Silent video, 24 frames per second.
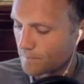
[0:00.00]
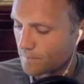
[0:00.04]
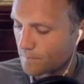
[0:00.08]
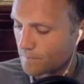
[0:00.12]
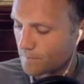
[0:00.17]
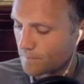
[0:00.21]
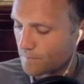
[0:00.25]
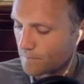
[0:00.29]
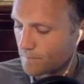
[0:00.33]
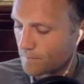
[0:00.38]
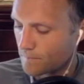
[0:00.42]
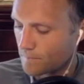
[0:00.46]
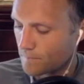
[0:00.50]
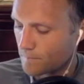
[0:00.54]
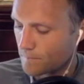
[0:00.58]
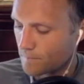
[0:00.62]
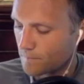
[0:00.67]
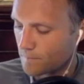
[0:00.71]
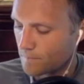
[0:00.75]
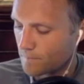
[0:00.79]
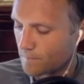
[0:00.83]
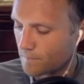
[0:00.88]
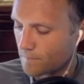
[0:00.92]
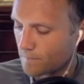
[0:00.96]

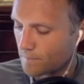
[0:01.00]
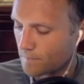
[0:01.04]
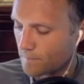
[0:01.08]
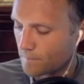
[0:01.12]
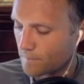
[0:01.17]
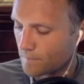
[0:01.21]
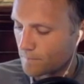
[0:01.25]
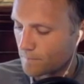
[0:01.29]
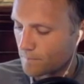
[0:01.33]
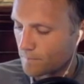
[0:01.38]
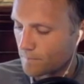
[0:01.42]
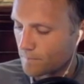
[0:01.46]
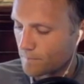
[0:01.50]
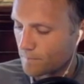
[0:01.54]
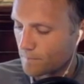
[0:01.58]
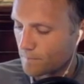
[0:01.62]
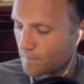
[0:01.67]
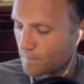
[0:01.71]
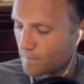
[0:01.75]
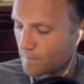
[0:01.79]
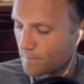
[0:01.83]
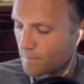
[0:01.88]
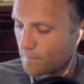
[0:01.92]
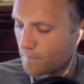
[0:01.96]

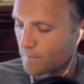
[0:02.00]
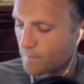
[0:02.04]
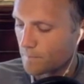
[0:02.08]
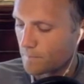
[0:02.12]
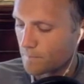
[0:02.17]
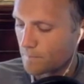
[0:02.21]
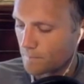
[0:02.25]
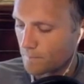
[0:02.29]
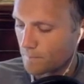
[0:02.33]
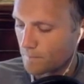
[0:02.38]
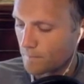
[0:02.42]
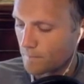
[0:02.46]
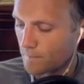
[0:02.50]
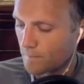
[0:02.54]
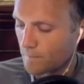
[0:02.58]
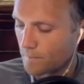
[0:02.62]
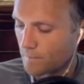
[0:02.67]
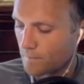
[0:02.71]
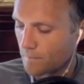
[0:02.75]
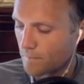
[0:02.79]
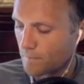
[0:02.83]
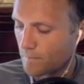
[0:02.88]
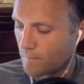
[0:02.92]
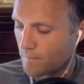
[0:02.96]

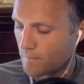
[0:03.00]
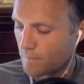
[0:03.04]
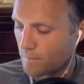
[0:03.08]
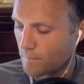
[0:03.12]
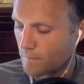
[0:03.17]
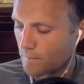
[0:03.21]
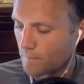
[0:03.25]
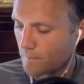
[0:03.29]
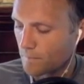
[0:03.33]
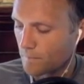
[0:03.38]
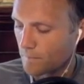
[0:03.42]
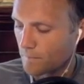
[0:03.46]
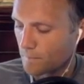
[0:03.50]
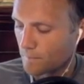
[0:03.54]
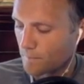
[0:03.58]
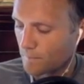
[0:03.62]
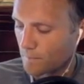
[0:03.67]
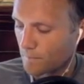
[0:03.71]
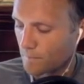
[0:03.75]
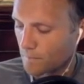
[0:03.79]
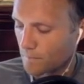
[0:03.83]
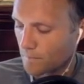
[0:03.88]
[no speech]